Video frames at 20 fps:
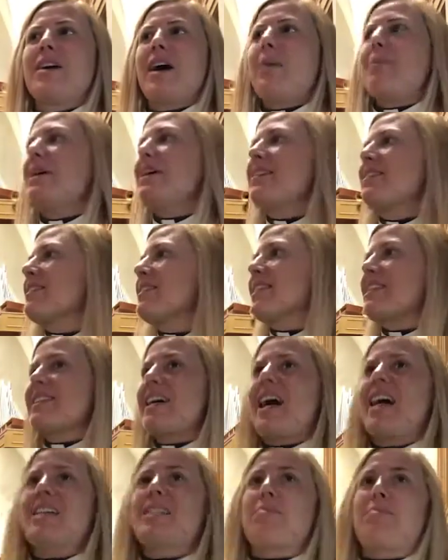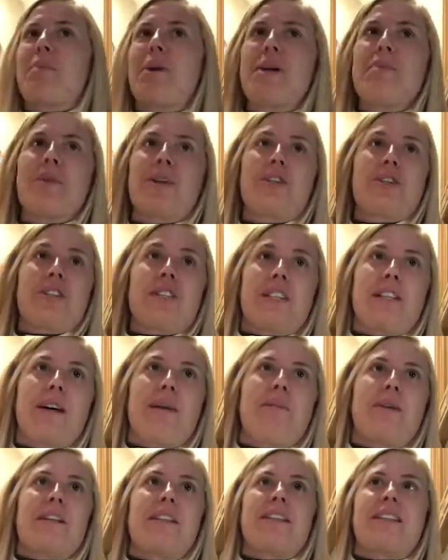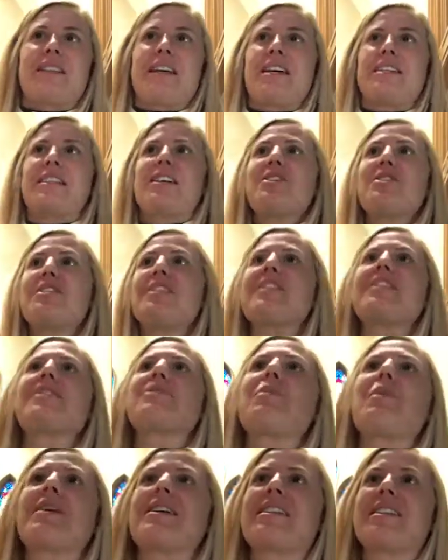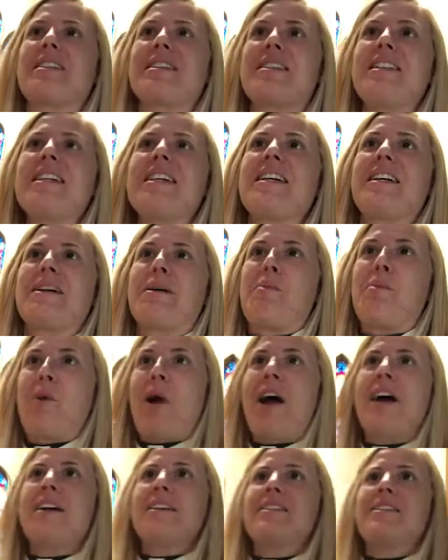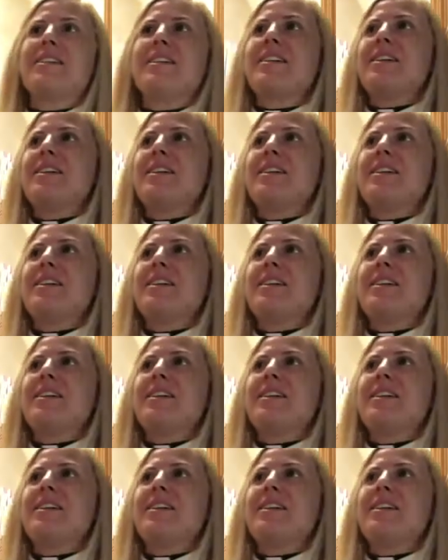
I mean, this guy is pretty much a celebrity these days. They just at least wanted to see him, right?